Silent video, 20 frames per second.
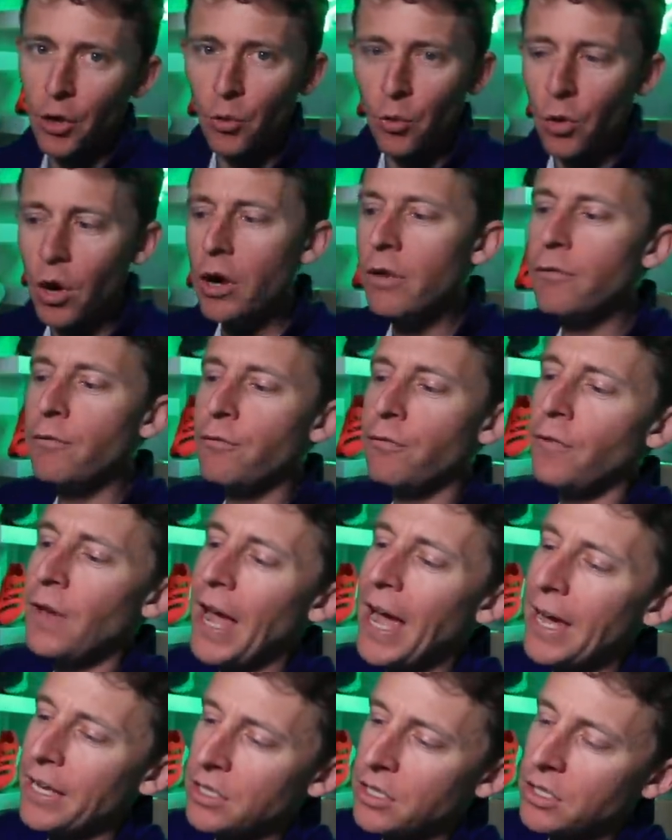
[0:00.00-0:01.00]
Run
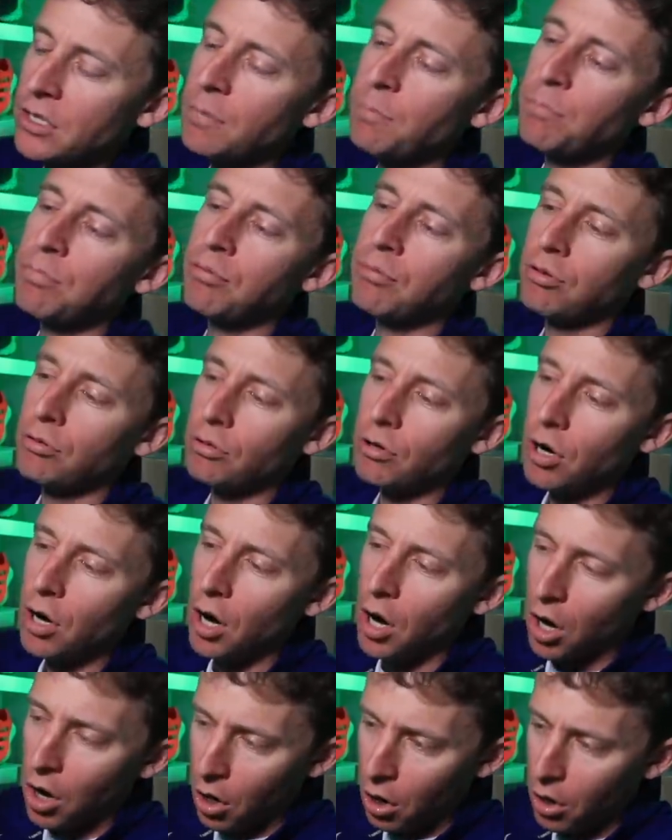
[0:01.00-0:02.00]
Fast
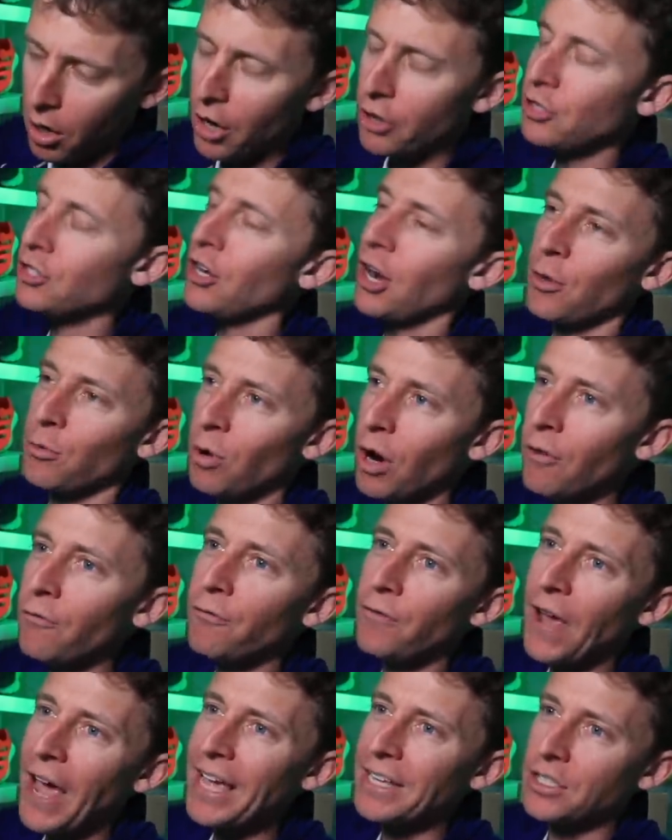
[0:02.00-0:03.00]
Pro, or sorry, Run
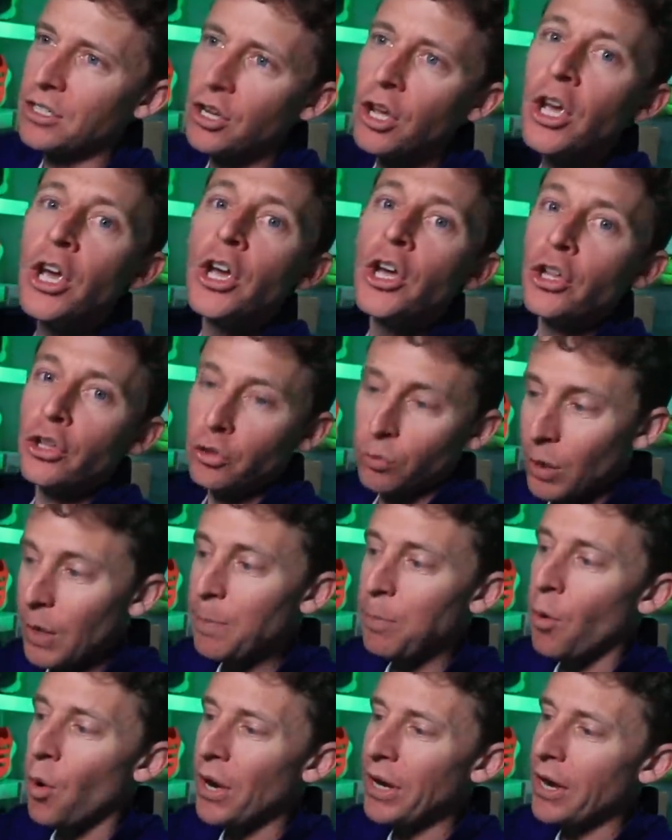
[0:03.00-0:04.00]
Fast
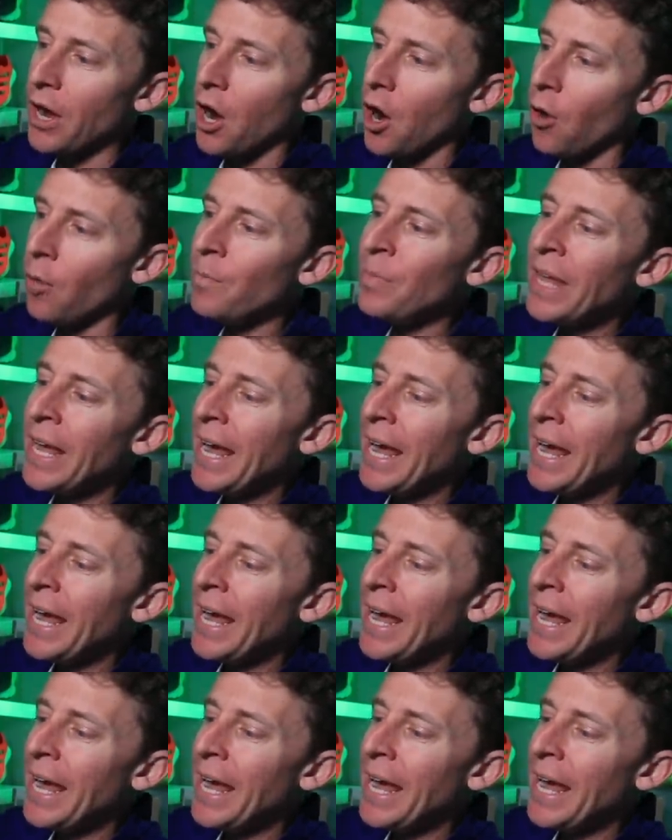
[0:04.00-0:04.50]
3.0,